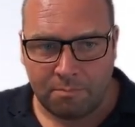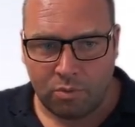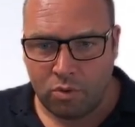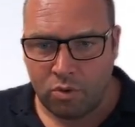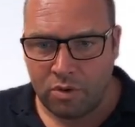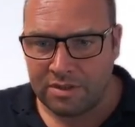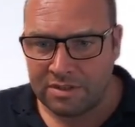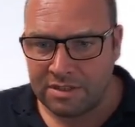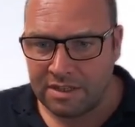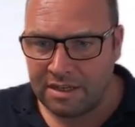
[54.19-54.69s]

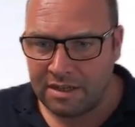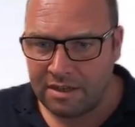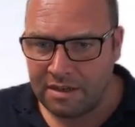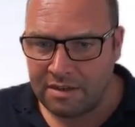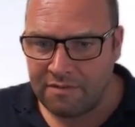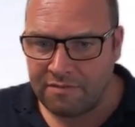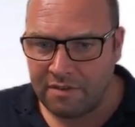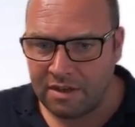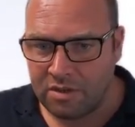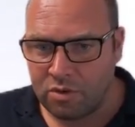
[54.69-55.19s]
points here
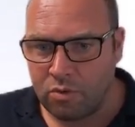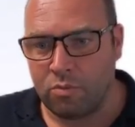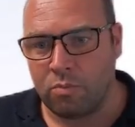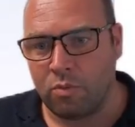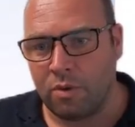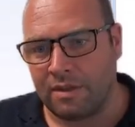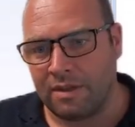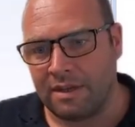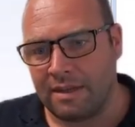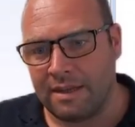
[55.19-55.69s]
if I don't
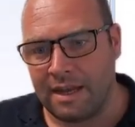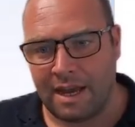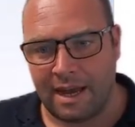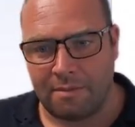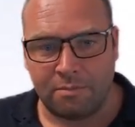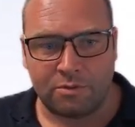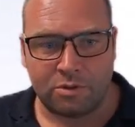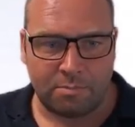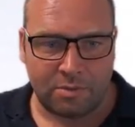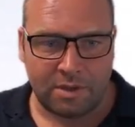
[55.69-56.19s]
want the
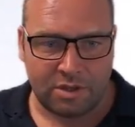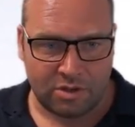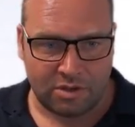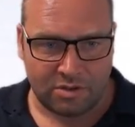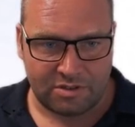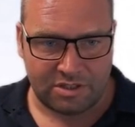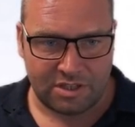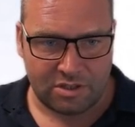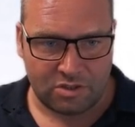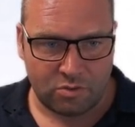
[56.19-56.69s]
tab to be
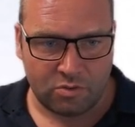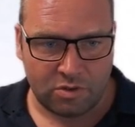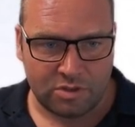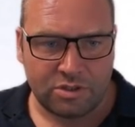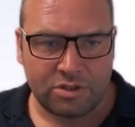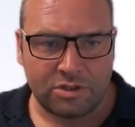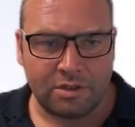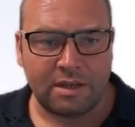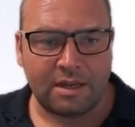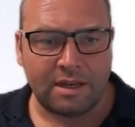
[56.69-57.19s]

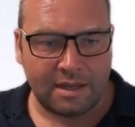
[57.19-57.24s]
continuous.